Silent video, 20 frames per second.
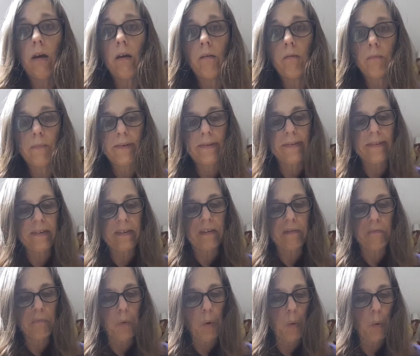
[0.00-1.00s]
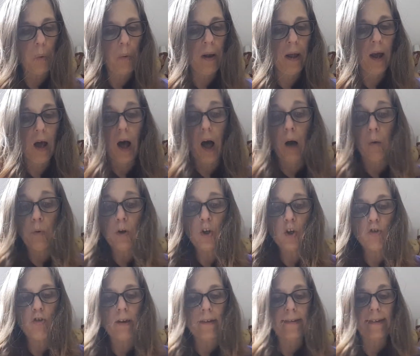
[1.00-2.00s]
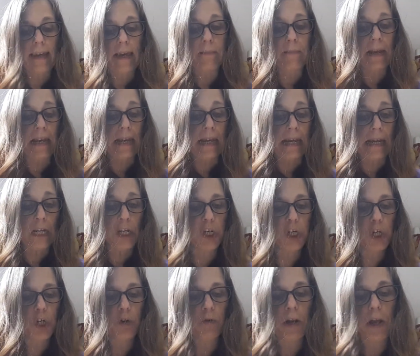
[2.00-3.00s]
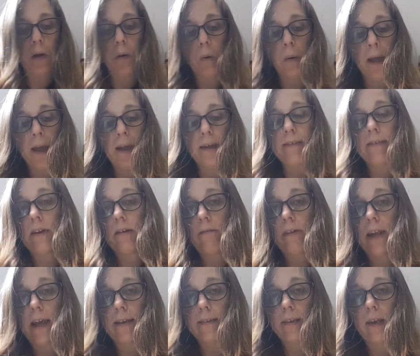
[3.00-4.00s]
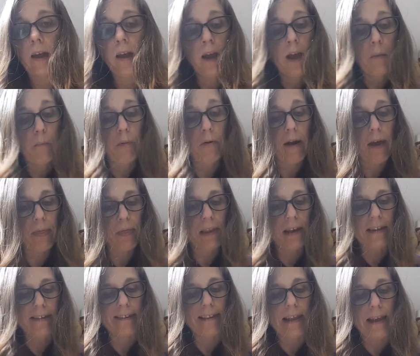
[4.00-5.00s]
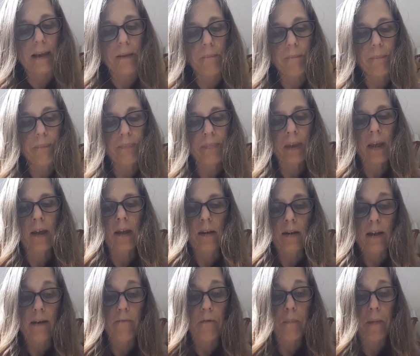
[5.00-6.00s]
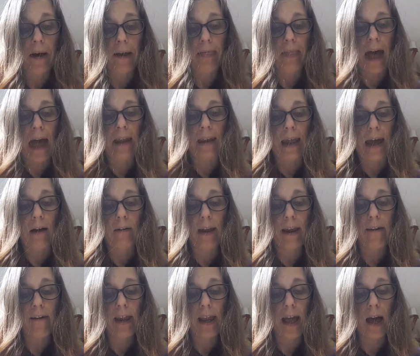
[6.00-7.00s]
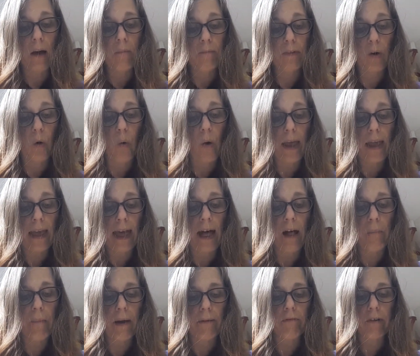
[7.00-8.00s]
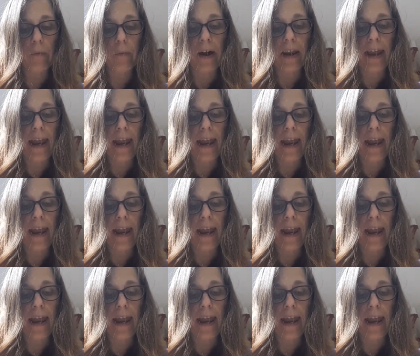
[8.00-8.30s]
Oh, Mrs. Small, I wouldn't trust him an inch, you know, said Vanessa breathlessly. Never mind that now. Here it comes. Quick, help everyone.